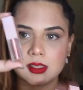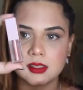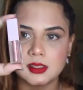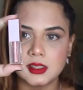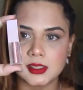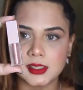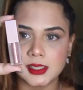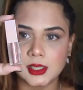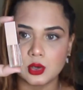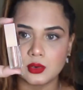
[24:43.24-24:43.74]
is
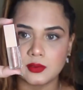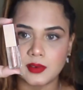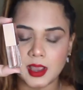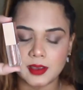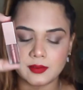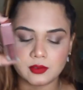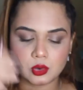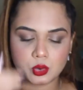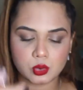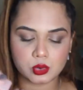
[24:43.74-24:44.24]
the
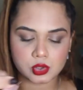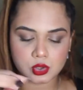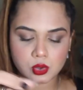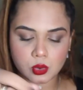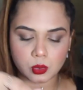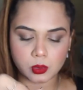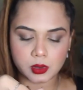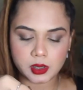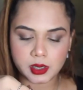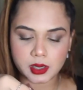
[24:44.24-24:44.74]
05 Rose
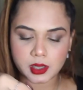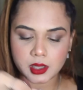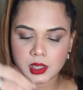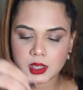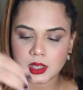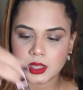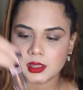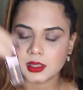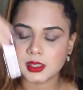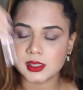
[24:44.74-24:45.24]
Gold,
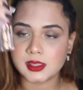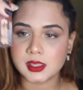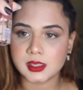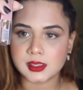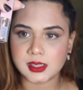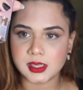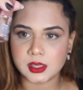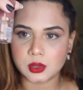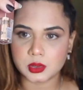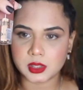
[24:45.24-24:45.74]
this is
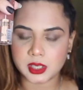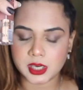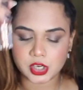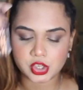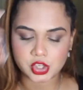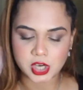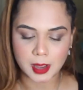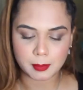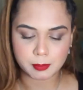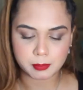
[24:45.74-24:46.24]
the 03
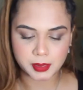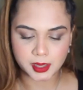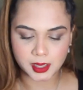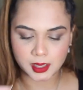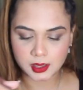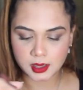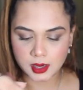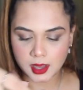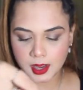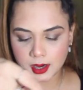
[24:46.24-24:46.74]

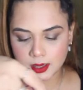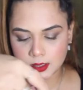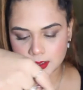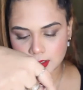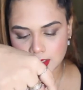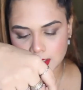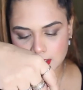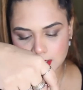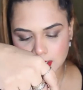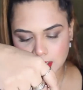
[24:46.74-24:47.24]
Champagne,
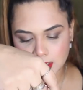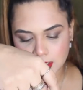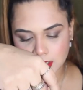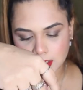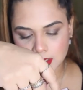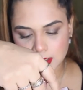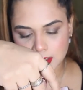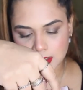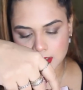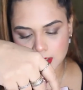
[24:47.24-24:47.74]
and this
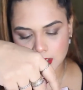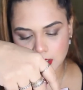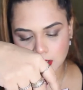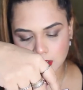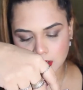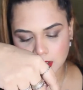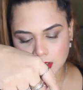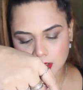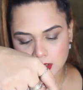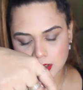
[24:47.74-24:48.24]
is
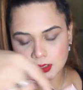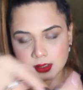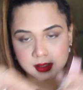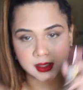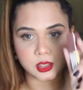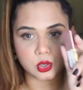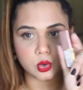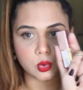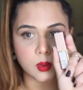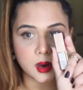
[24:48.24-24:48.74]

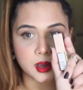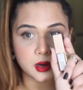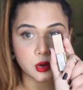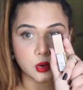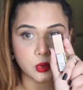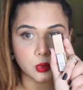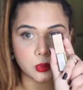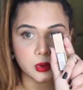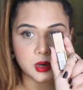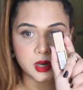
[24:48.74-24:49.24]
01
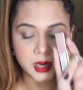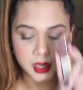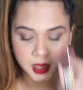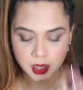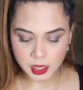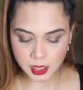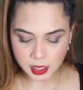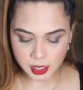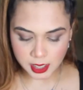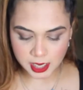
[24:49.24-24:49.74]
Gold.
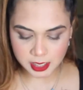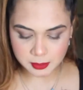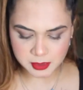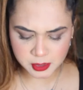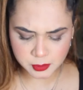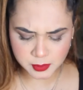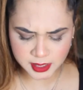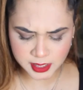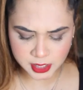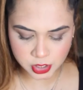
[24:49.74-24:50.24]
Let
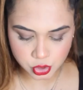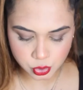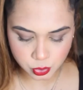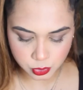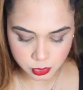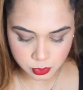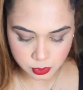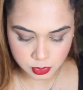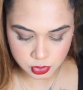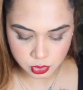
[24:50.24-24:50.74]
me quickly show
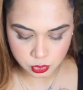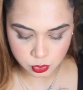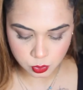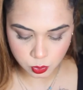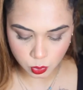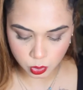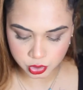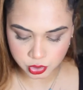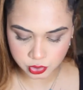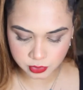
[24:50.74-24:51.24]
you a
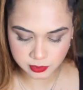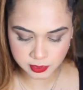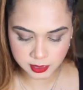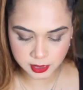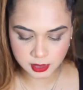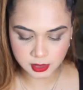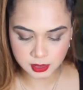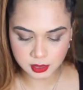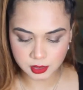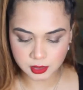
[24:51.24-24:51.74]
swatch of
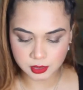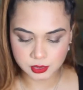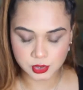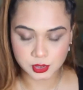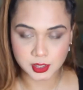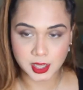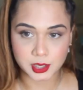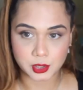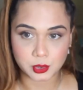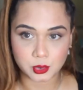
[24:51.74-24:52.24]
it
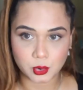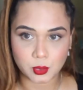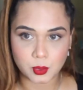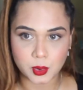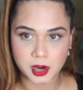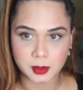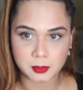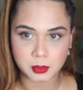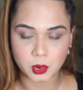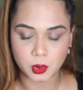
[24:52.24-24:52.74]
so that you know
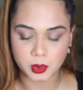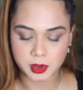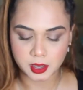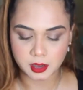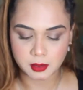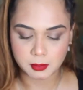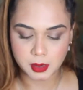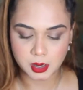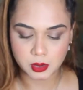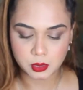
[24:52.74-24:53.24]
what I'm
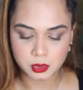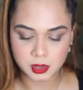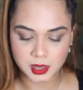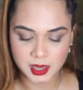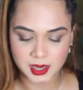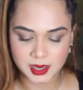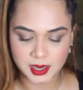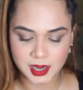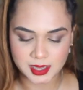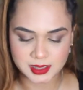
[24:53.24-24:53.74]
talking about.
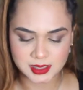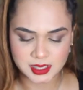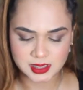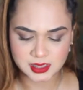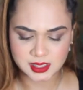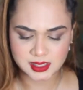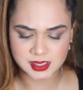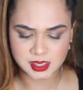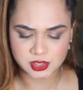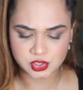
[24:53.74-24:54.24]
And I
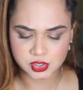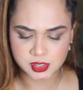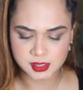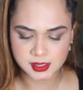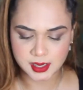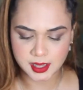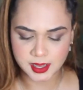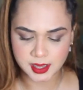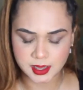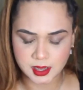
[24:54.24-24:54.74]
think these are
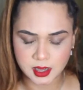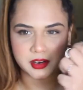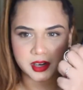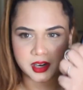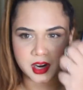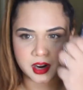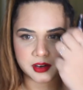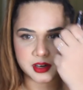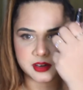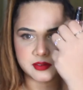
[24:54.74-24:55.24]
just like
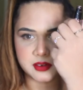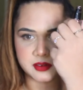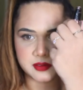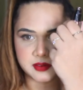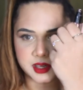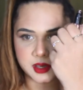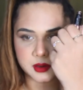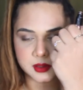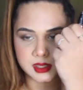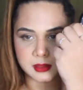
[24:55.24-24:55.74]
grade
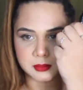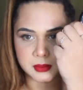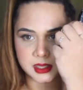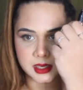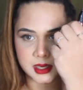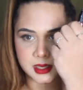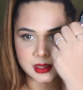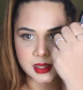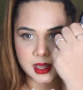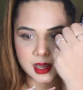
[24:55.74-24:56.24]
150 or something
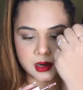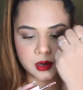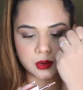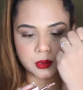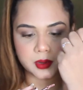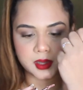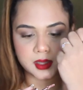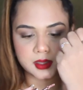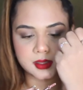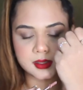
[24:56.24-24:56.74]
like that.
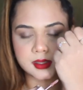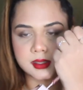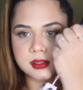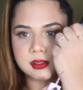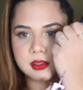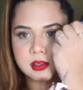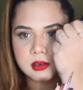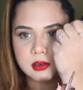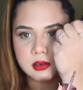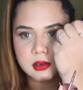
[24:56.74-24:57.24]
Okay, this is
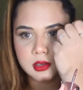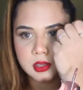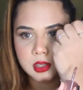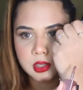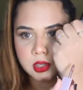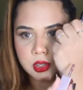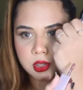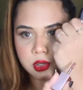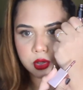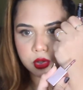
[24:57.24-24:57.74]
the
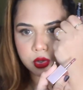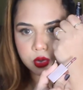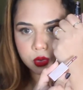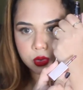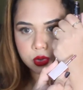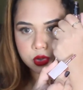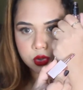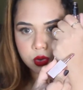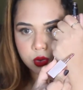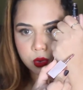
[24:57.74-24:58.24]

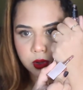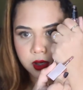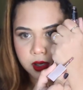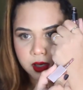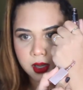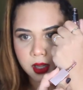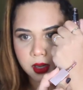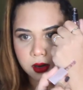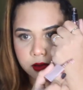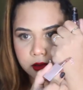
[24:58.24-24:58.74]
rose gold
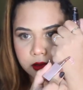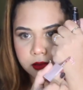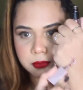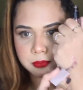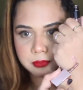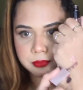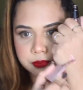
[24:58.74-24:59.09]
color.